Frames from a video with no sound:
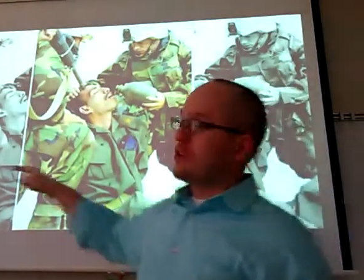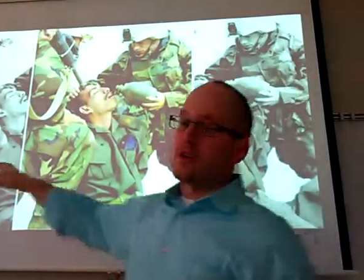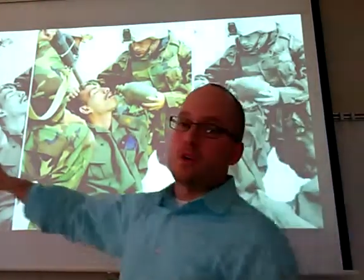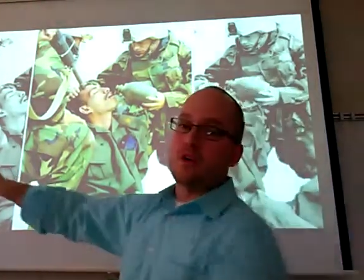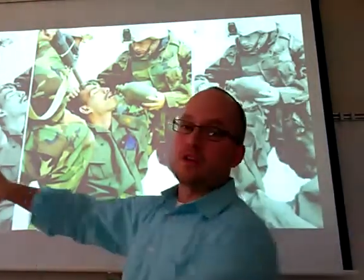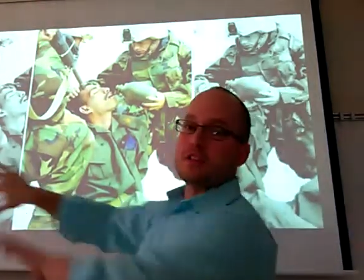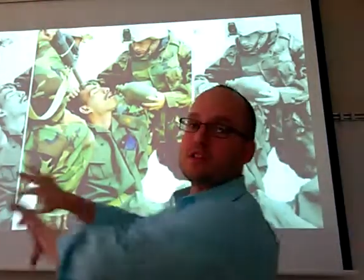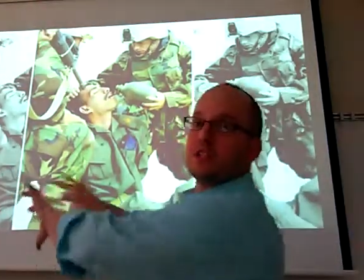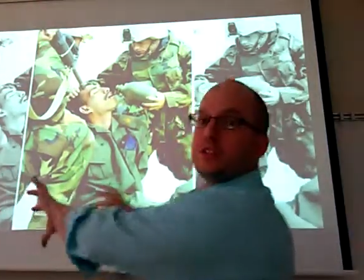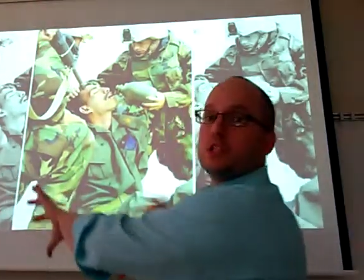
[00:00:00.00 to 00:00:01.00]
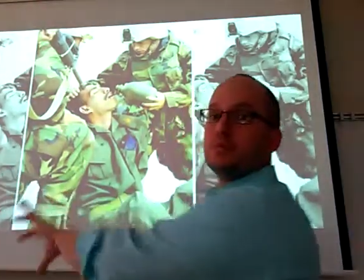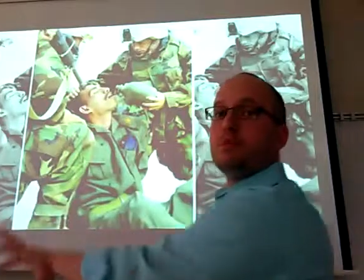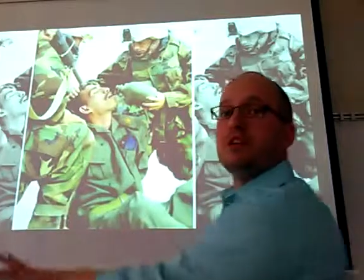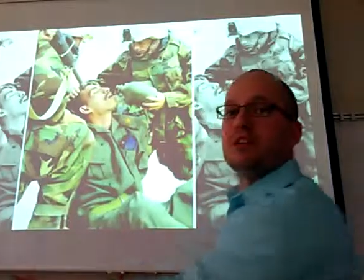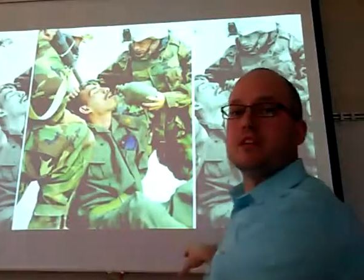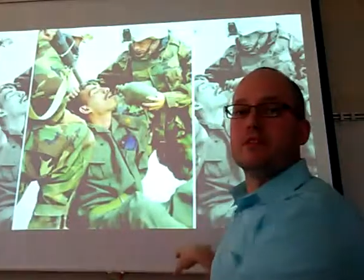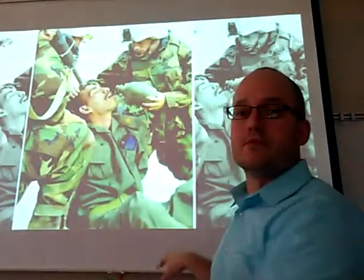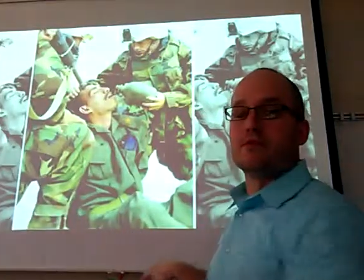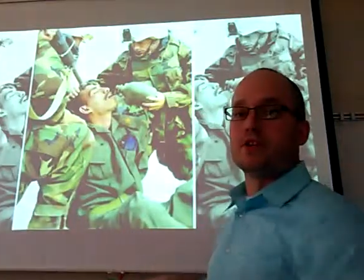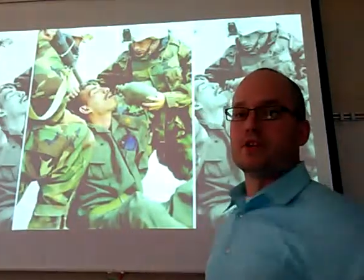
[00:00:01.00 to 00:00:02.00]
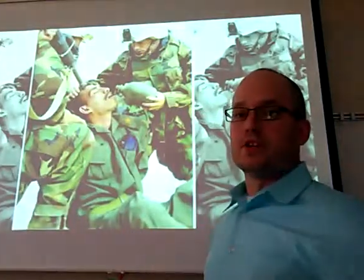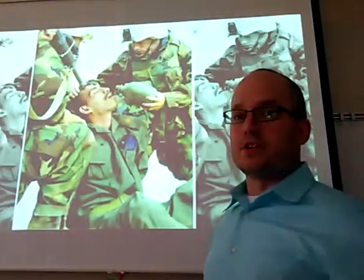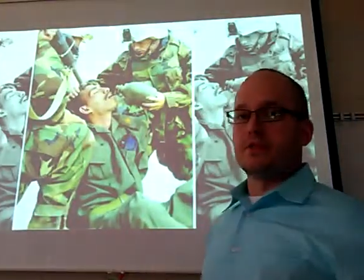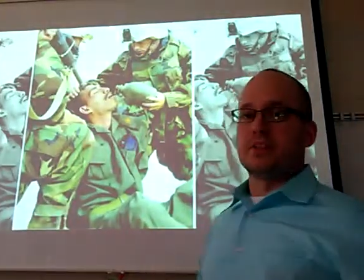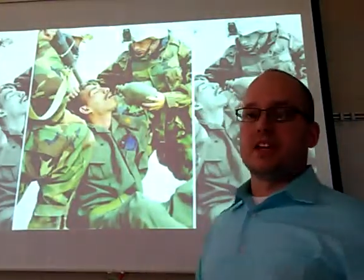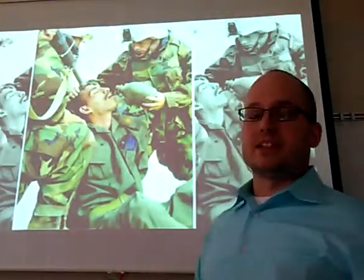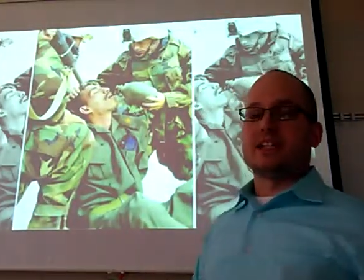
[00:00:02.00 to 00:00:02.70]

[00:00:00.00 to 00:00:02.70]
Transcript: towards the spin version of things.